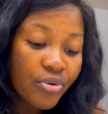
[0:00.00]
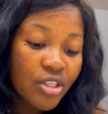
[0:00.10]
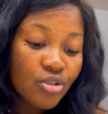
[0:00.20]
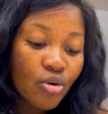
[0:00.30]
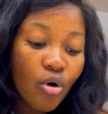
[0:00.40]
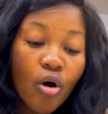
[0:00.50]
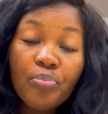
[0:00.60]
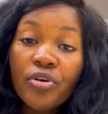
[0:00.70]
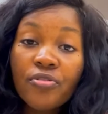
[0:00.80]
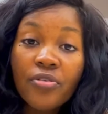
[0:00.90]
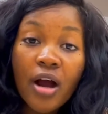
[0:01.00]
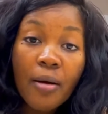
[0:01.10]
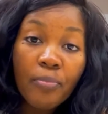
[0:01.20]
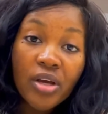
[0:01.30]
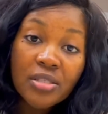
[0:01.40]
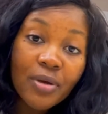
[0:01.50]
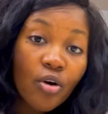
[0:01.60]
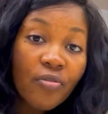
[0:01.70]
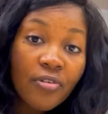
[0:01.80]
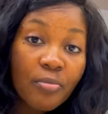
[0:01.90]
print your copy of
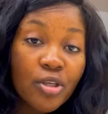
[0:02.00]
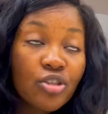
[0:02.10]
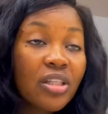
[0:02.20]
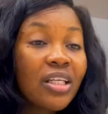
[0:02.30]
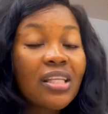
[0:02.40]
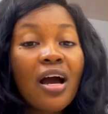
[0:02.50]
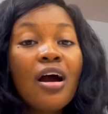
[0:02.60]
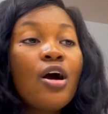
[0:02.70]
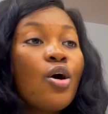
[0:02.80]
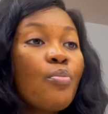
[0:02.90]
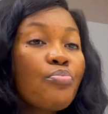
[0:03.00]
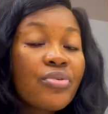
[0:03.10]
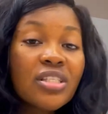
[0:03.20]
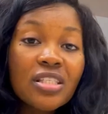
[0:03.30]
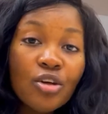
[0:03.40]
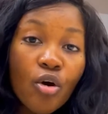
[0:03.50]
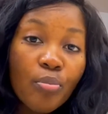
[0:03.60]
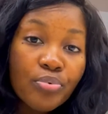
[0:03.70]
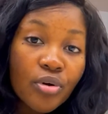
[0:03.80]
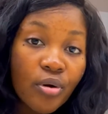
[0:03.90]
appointment confirmation letter, print the
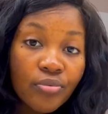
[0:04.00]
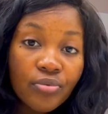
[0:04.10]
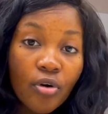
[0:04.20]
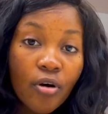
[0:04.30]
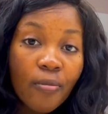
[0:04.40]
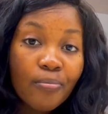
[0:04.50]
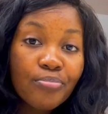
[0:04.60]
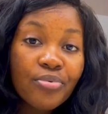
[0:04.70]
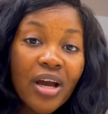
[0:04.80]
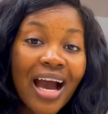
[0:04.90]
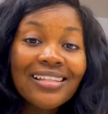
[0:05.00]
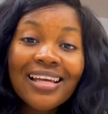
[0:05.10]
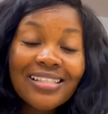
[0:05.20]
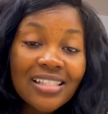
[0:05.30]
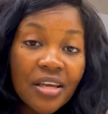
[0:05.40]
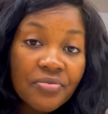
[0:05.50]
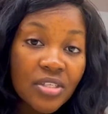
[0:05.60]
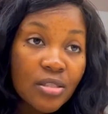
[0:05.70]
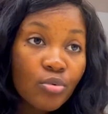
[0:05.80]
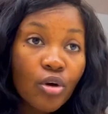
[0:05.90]
copy of added
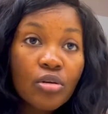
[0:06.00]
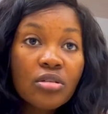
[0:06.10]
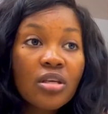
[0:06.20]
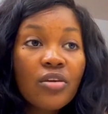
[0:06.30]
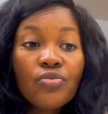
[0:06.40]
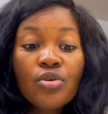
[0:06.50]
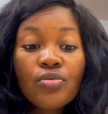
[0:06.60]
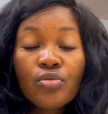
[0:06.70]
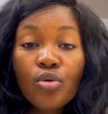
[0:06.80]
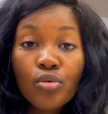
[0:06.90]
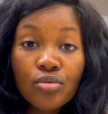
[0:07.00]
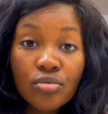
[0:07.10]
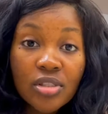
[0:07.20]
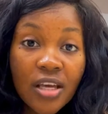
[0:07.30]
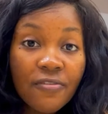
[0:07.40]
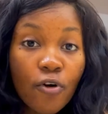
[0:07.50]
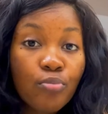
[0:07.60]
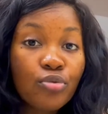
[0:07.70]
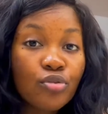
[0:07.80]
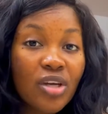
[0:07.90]
service, because if you don't want to do
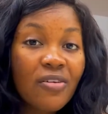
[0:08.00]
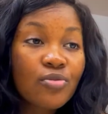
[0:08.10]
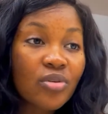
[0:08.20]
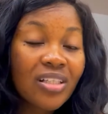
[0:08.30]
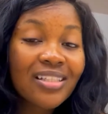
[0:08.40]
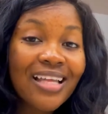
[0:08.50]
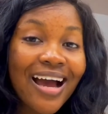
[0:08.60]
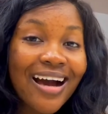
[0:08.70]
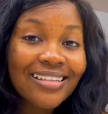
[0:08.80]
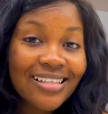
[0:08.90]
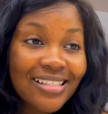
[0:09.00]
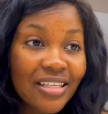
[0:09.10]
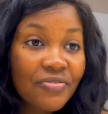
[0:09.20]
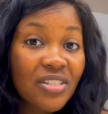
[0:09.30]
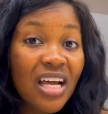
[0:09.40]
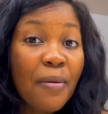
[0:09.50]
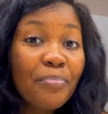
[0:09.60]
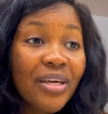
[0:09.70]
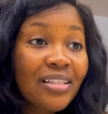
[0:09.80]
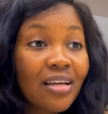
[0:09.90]
self-upload, you have to click that added service
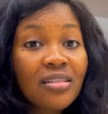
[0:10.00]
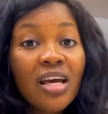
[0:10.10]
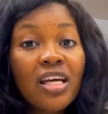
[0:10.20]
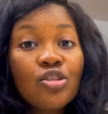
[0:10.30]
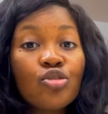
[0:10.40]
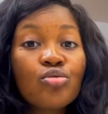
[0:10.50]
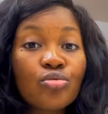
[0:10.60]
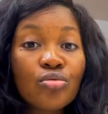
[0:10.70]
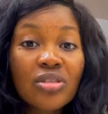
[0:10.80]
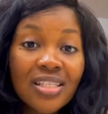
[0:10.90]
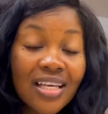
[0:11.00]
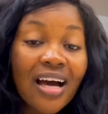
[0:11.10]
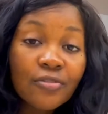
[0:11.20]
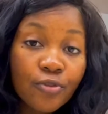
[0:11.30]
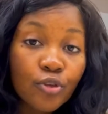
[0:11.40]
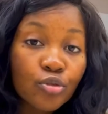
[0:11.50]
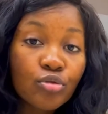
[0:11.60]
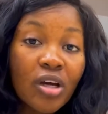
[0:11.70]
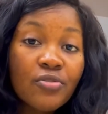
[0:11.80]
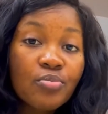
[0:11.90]
and pay that they should scan for
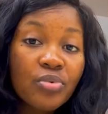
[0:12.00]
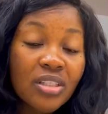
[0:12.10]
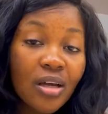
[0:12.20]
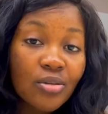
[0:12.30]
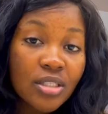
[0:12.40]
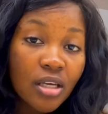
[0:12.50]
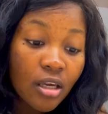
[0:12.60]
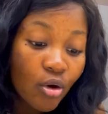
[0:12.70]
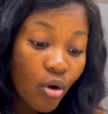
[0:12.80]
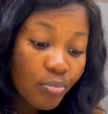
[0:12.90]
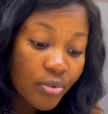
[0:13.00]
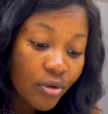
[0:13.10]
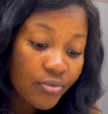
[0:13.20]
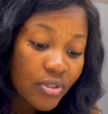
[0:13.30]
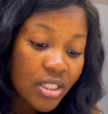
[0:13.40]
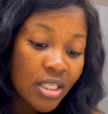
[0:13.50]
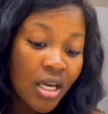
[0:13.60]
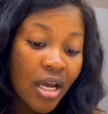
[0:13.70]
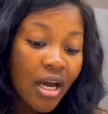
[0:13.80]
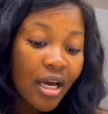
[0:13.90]
you. You have to print out a copy of it,
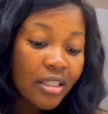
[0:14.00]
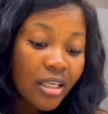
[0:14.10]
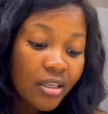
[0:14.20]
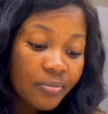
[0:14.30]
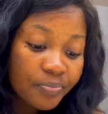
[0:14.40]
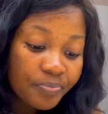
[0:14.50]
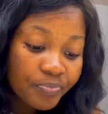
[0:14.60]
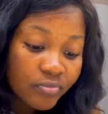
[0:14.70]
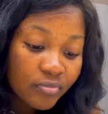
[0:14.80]
and then